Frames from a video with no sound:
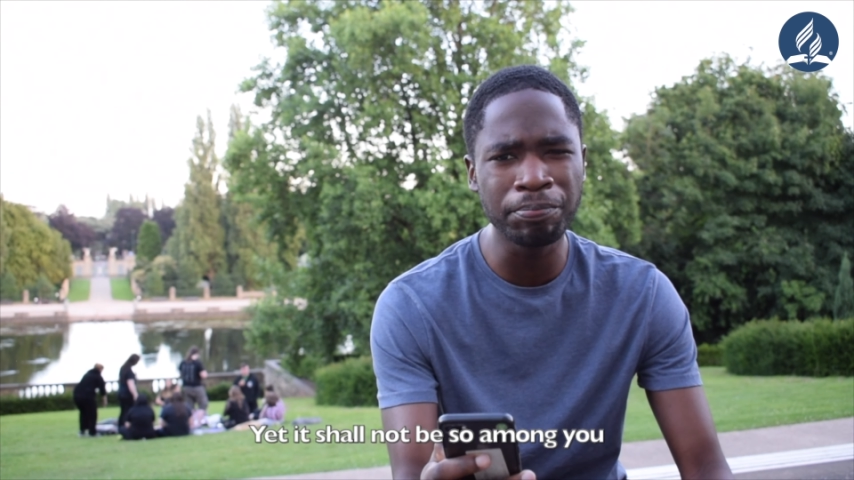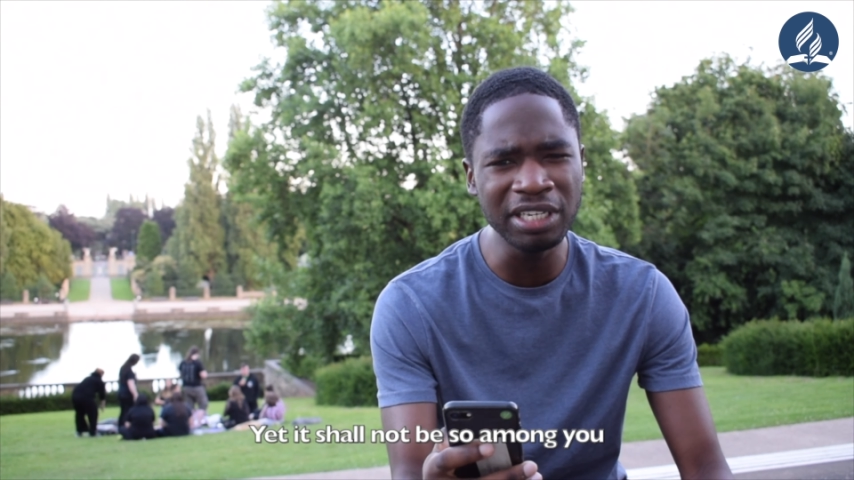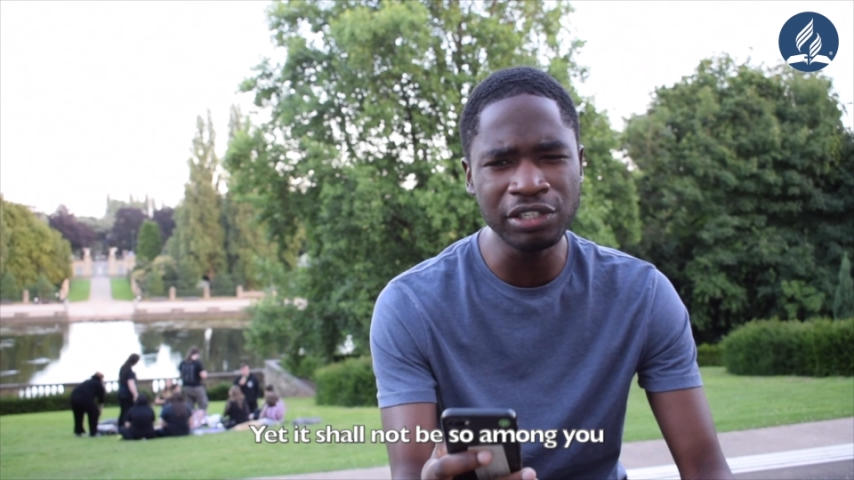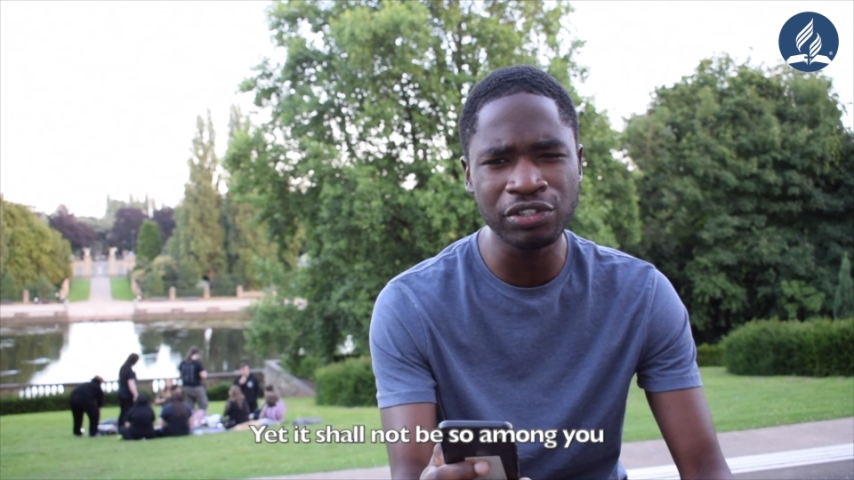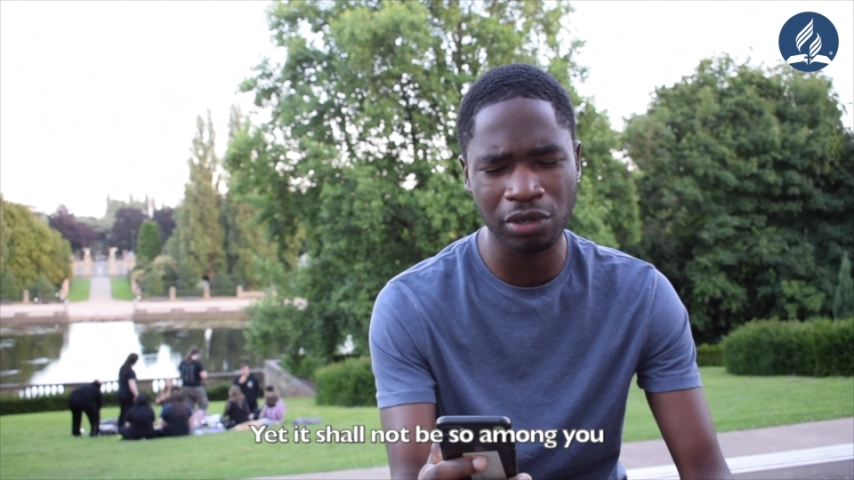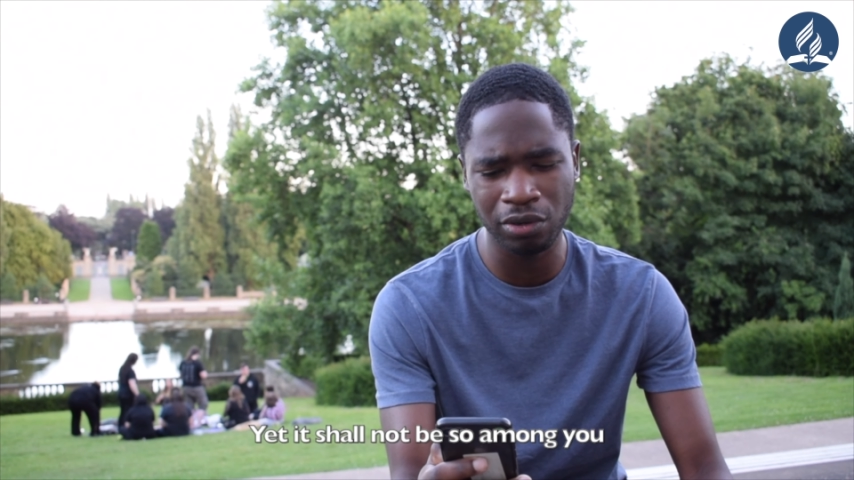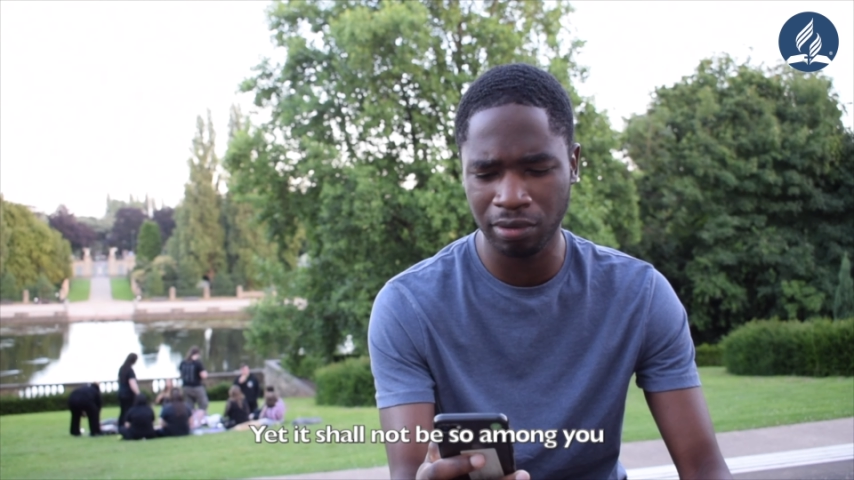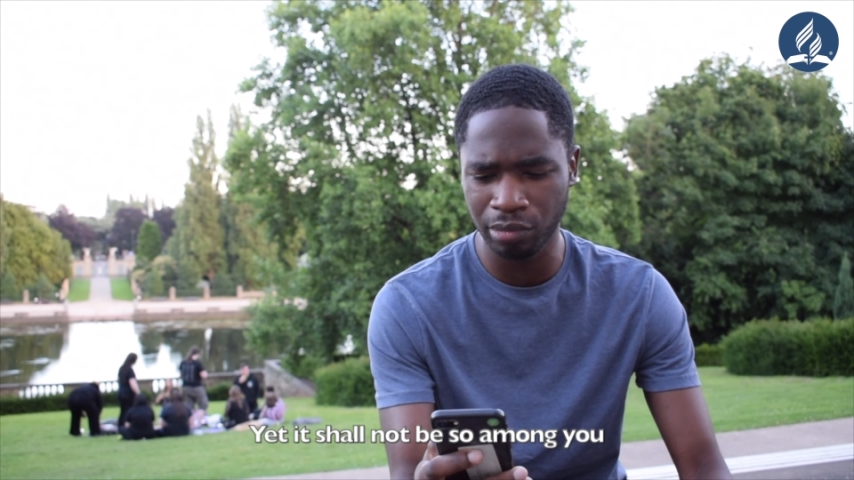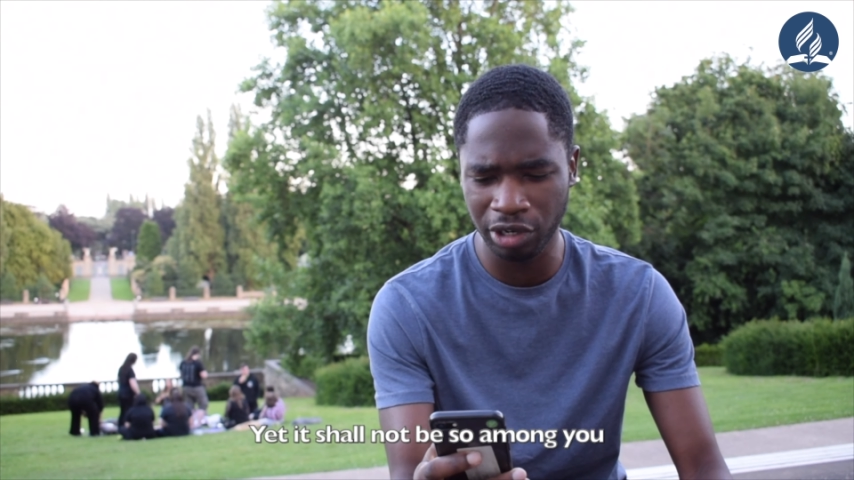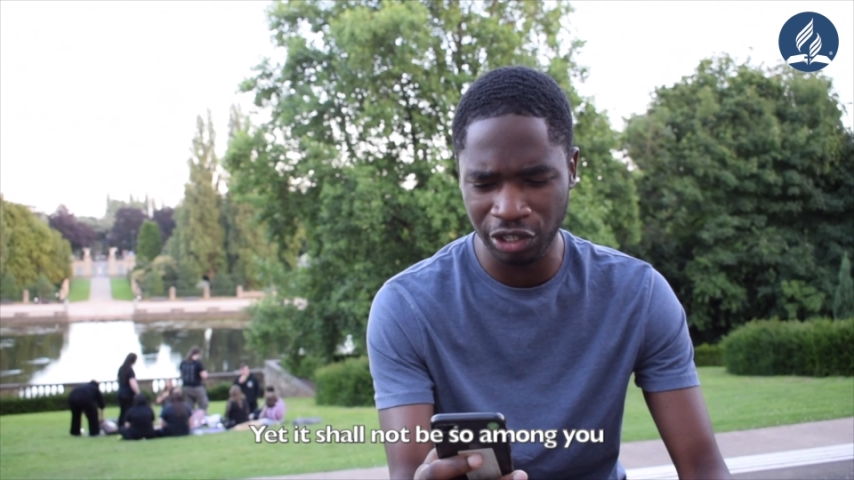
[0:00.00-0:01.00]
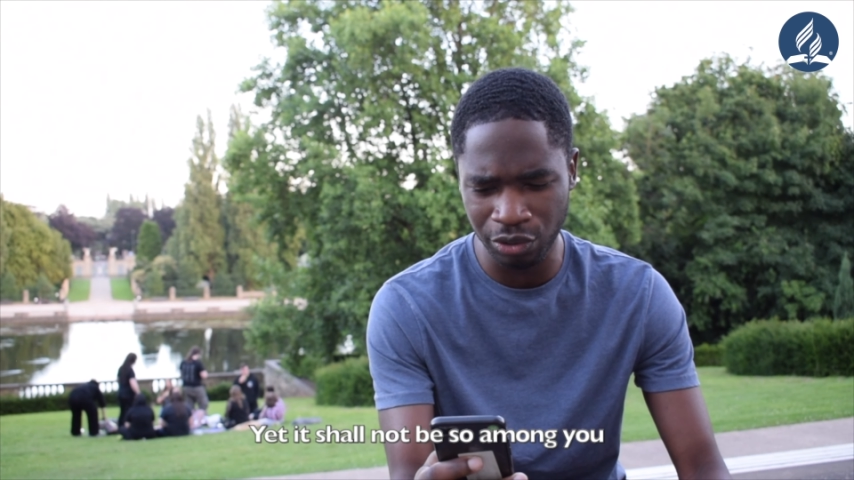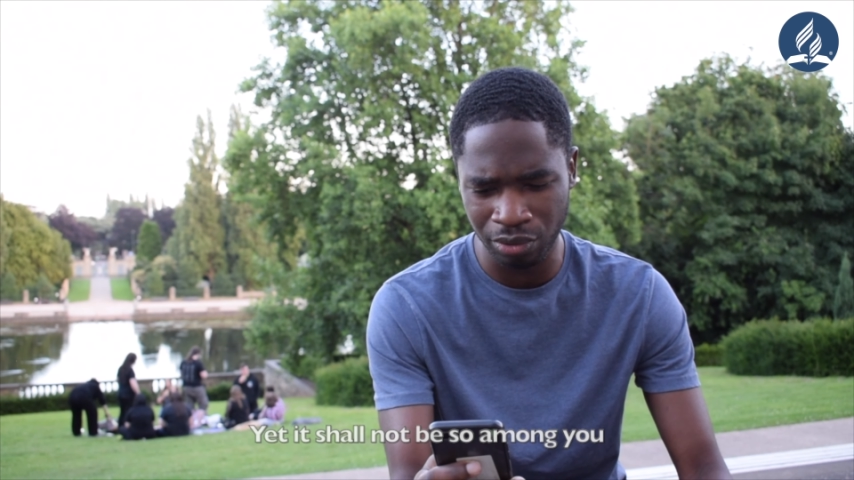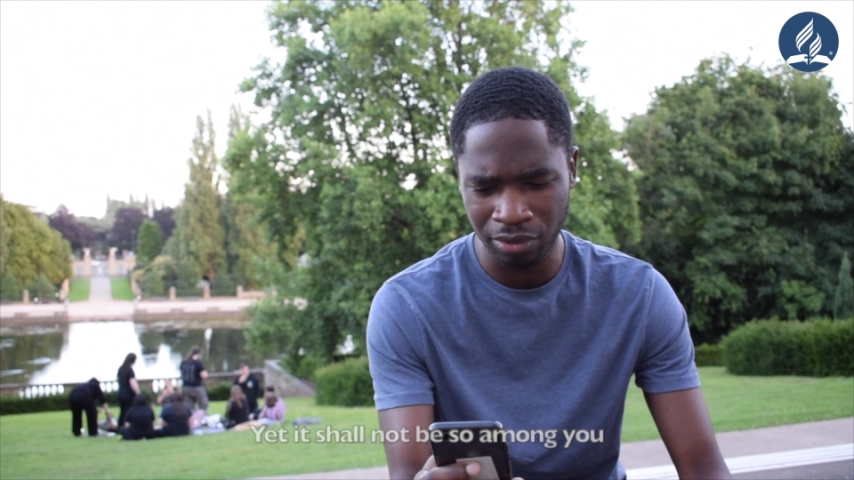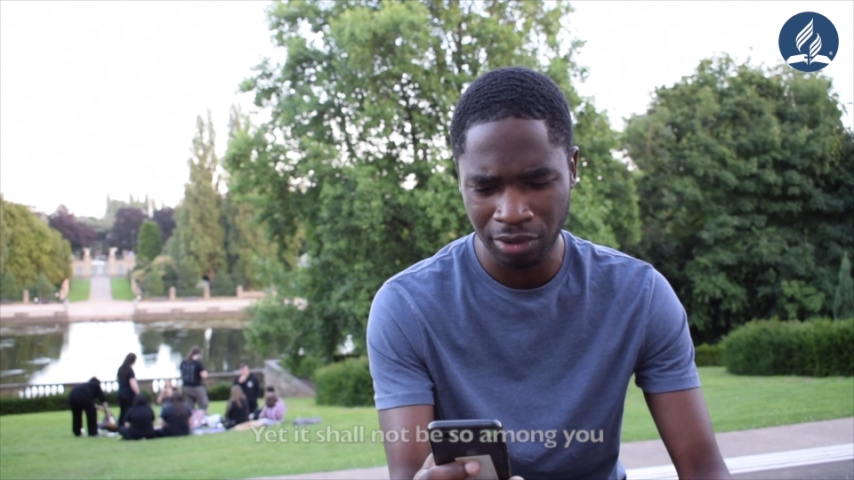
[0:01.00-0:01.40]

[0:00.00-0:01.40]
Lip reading: be so among you.